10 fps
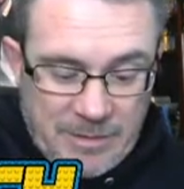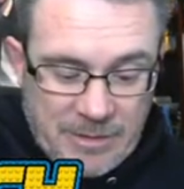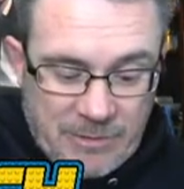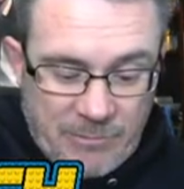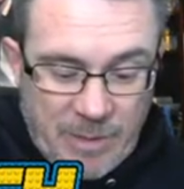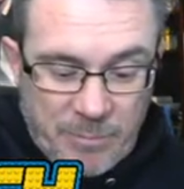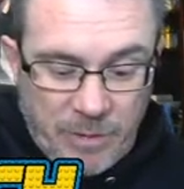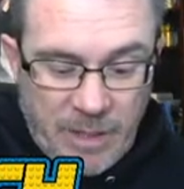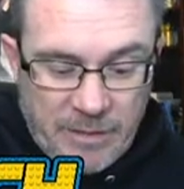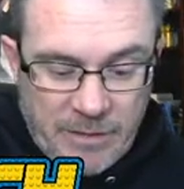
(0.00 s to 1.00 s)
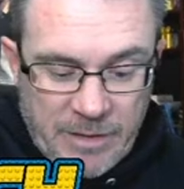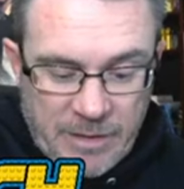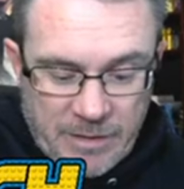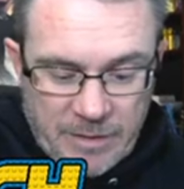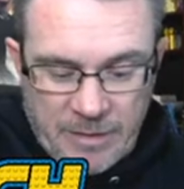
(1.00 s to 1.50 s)
quite
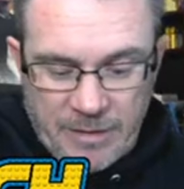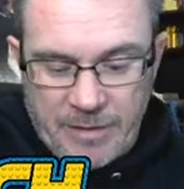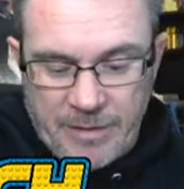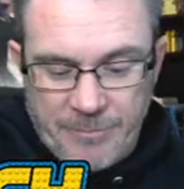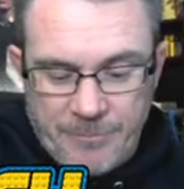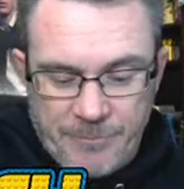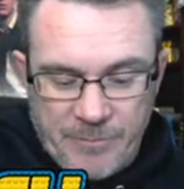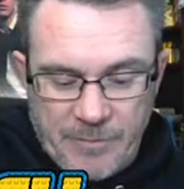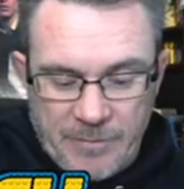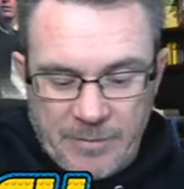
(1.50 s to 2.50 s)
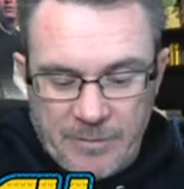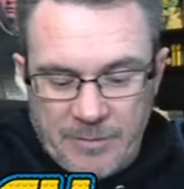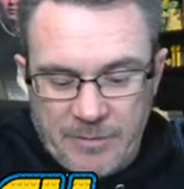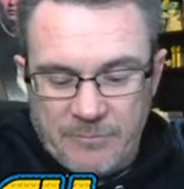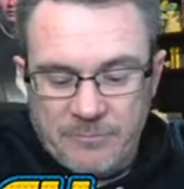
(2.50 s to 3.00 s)
bluntly, um,
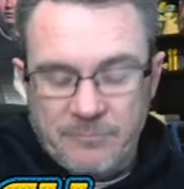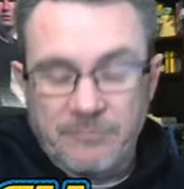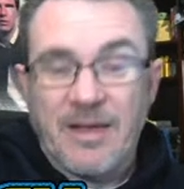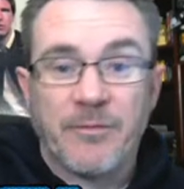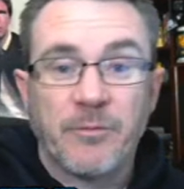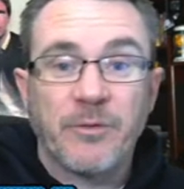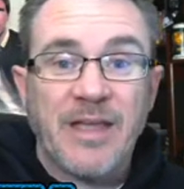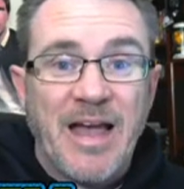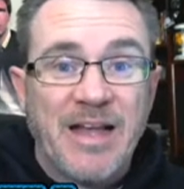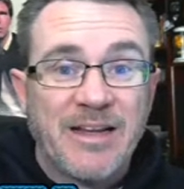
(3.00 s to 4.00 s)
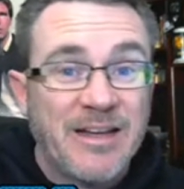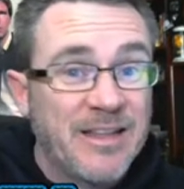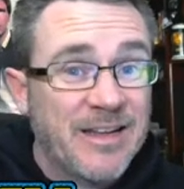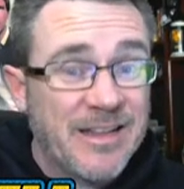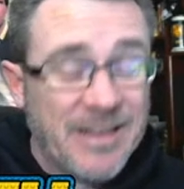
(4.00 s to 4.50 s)
haven't really added
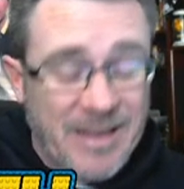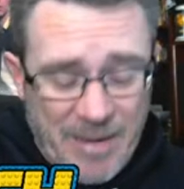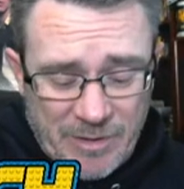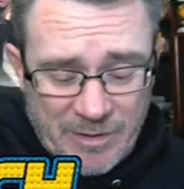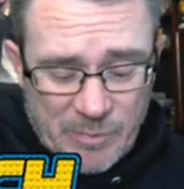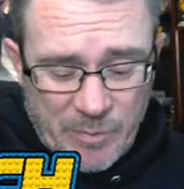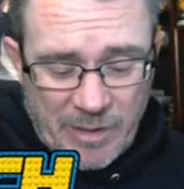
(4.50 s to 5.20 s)
anything to the game at this point.